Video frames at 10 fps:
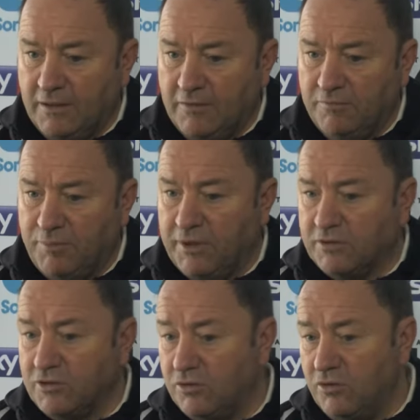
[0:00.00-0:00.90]
Um, but
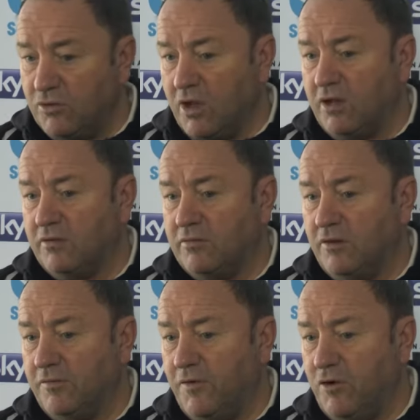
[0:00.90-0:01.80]
until you get
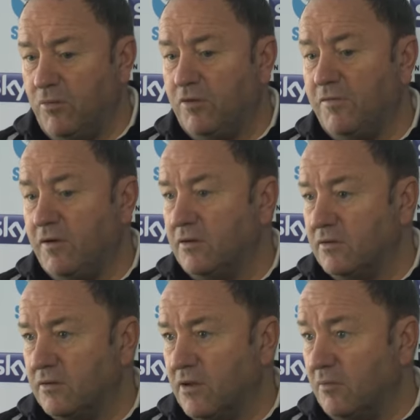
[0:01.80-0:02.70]
a, a firm offer
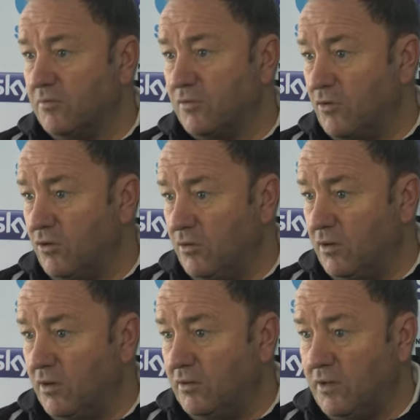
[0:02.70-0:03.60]
come through,
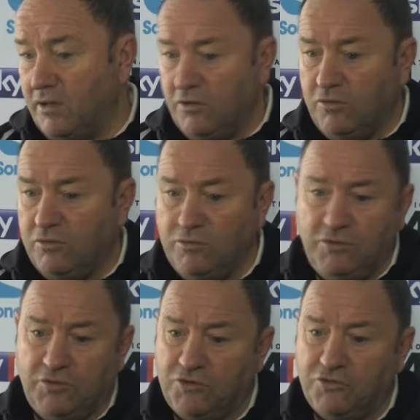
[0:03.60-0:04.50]
then you,
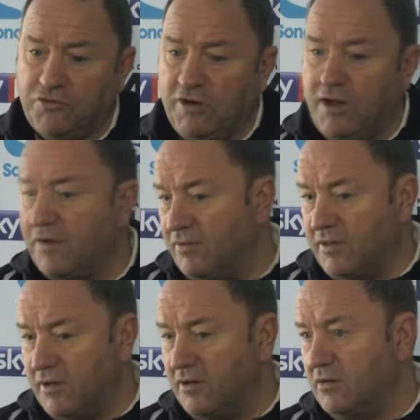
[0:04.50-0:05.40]
you just treat
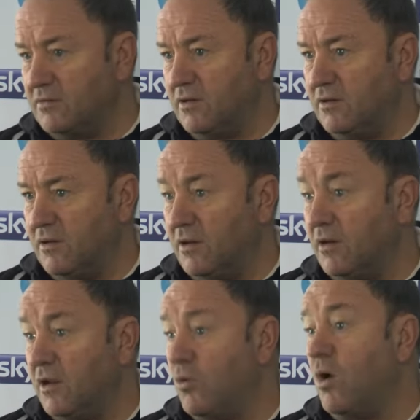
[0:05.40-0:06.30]
everything as an,
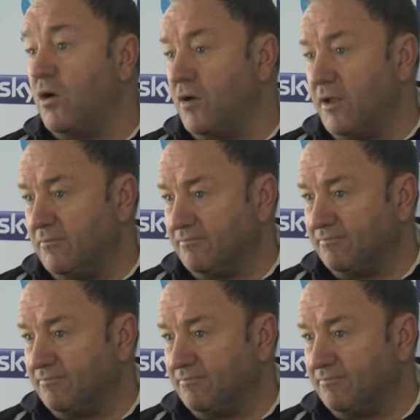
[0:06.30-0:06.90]
an inquiry